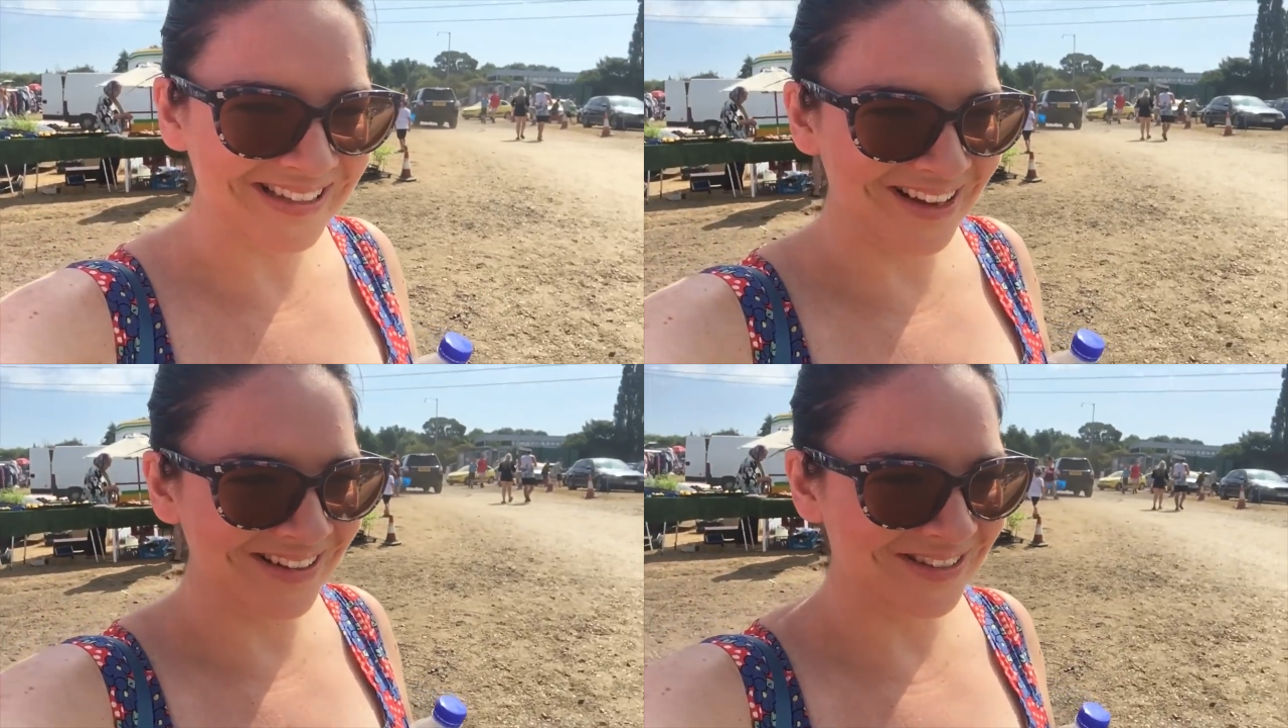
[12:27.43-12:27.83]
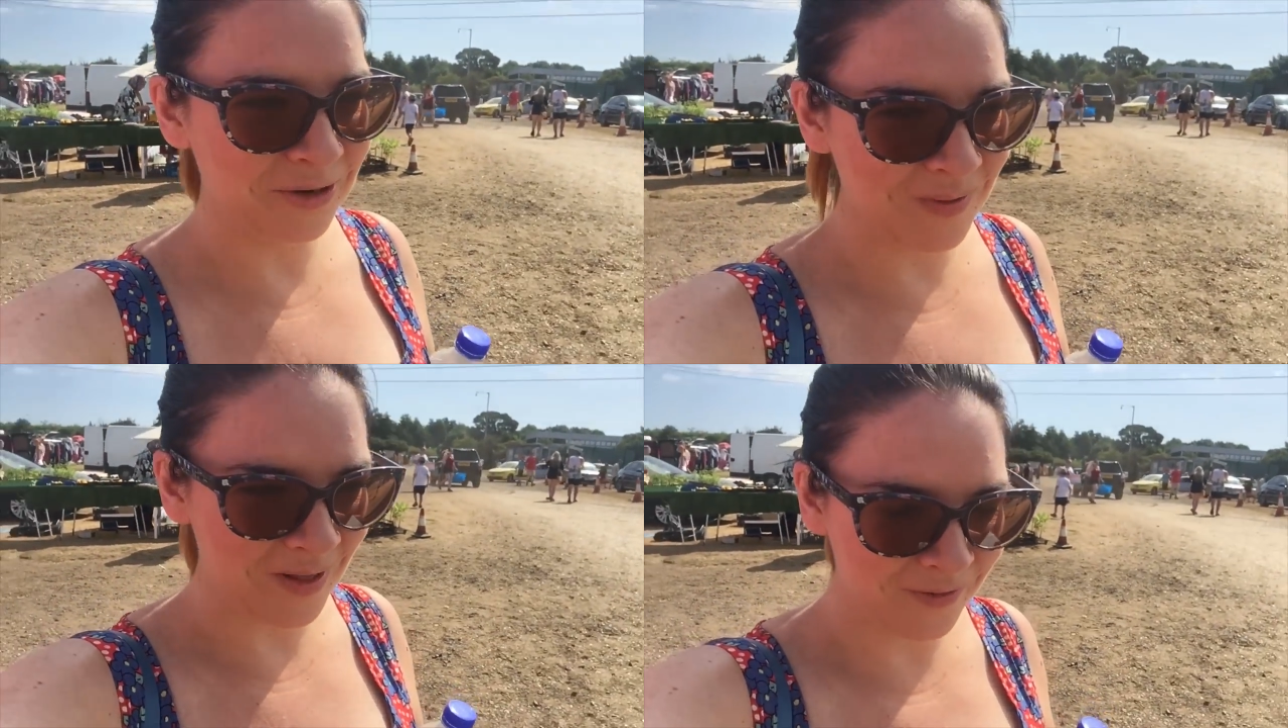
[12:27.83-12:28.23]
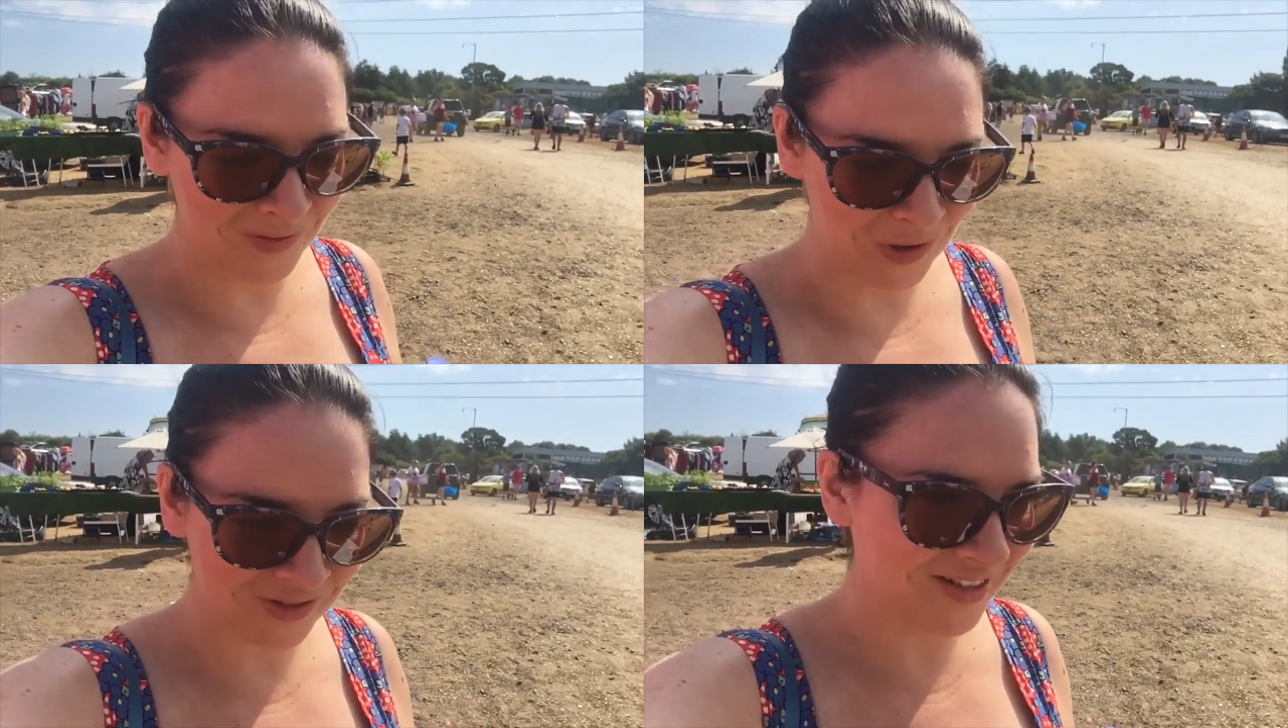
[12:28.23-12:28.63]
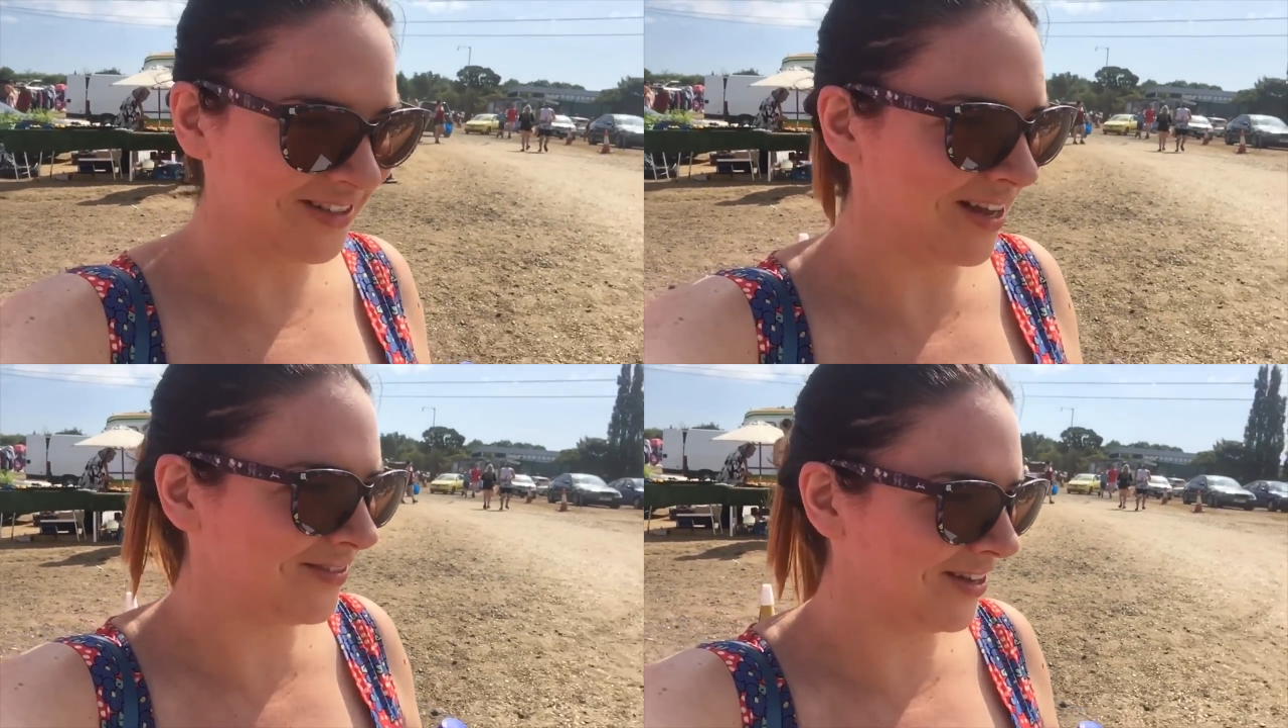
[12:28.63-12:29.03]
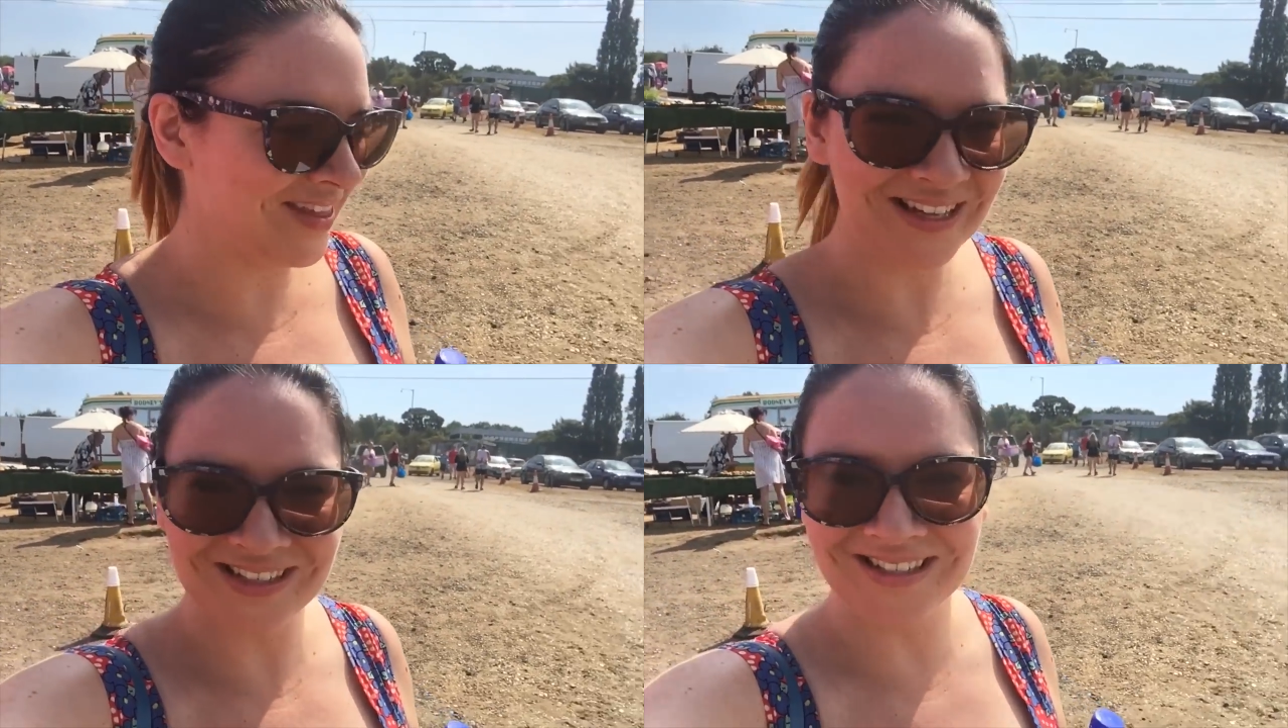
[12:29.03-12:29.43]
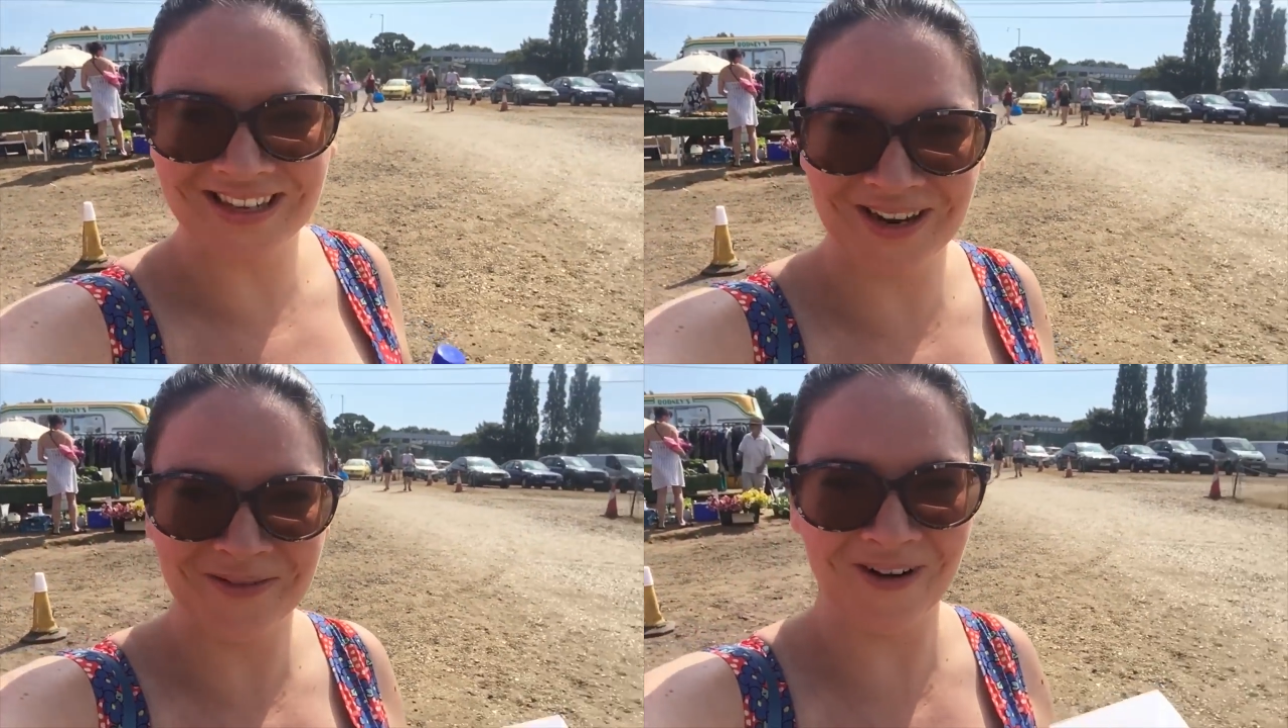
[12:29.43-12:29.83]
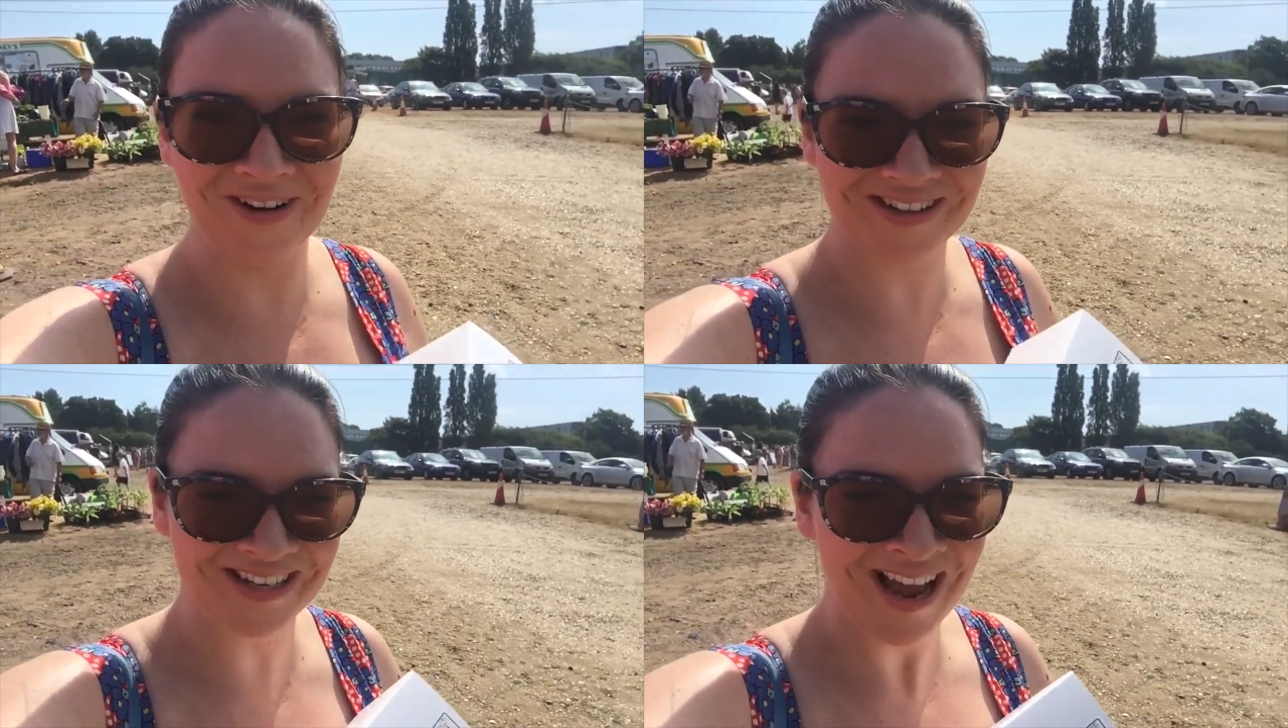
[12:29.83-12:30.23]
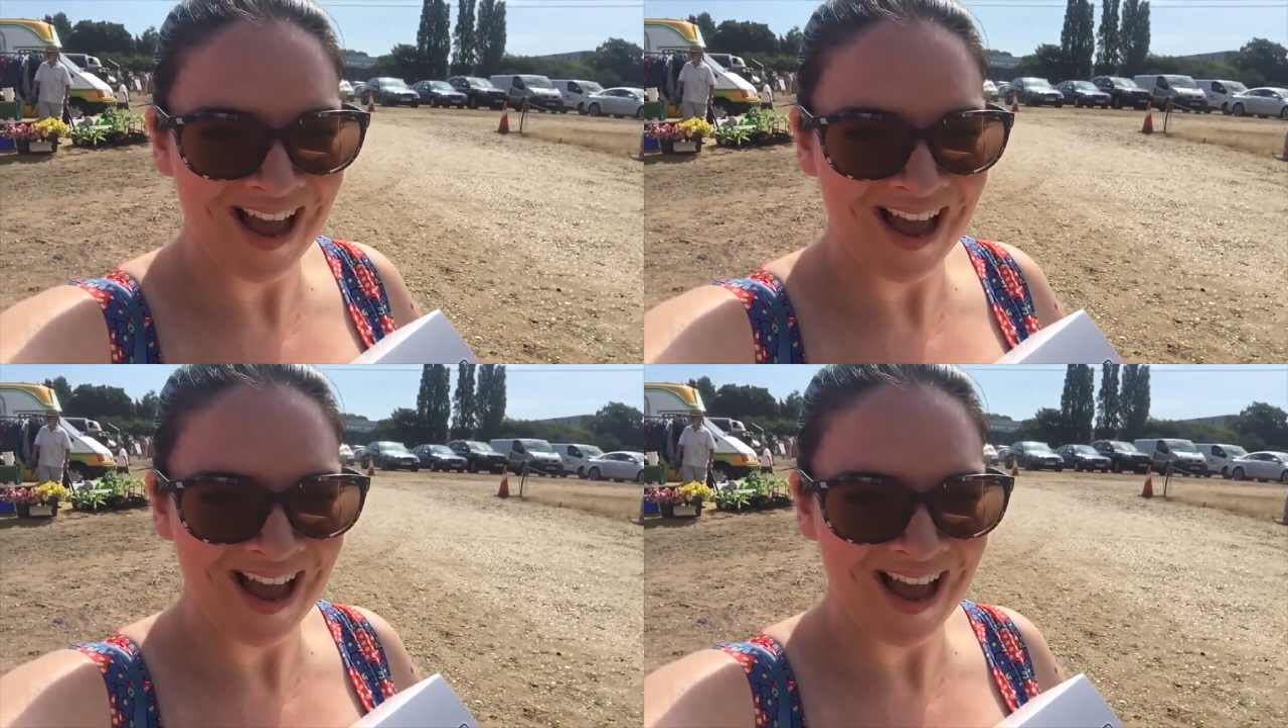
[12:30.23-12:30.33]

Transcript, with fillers: So I was told about the vlogs and stuff. So I think she's gonna watch.